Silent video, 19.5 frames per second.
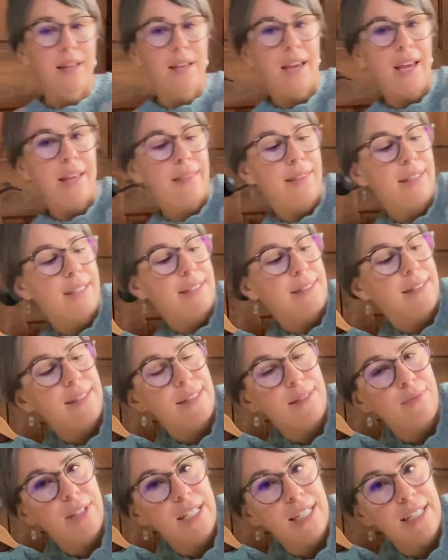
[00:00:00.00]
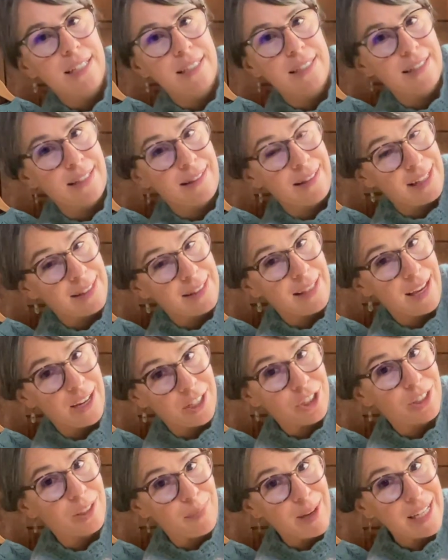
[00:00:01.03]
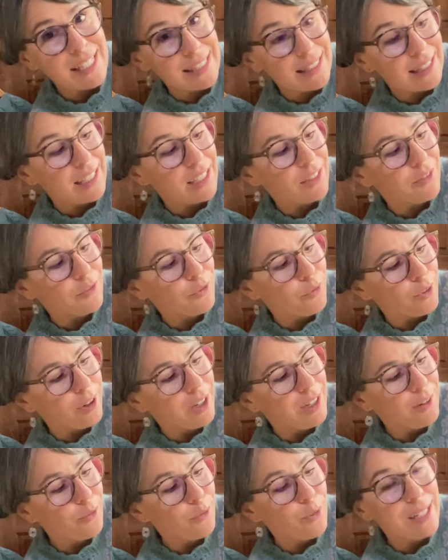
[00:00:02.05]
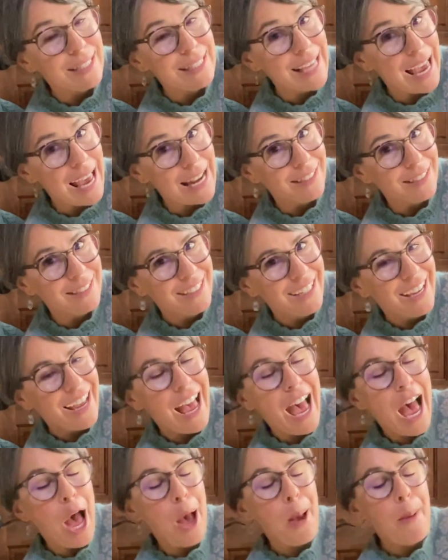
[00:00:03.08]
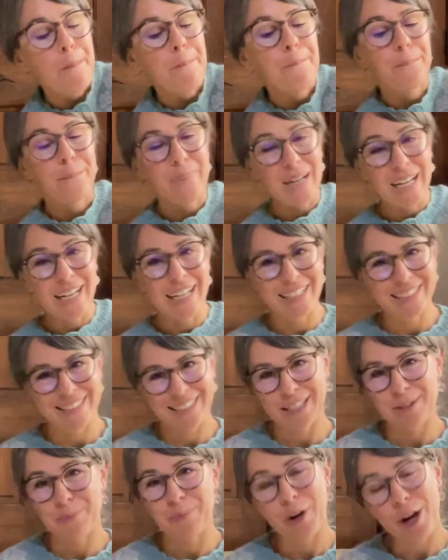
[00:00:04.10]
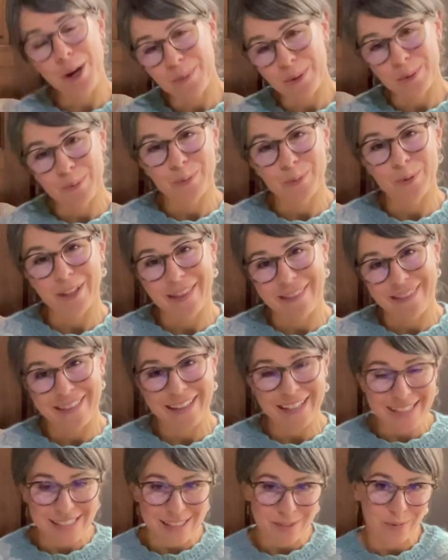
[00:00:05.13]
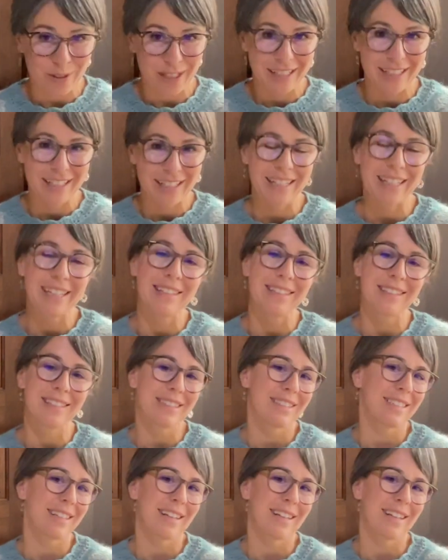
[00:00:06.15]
And this is what it is, and that's actually my sleeve, 110. But the problem with this one is